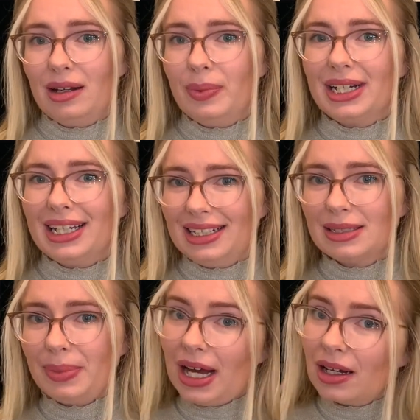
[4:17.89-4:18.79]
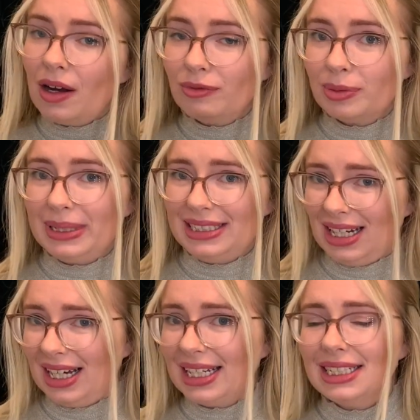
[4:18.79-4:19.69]
but it is a bit uncomfortably
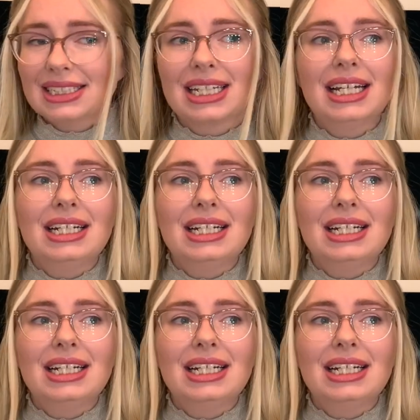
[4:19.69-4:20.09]
tight.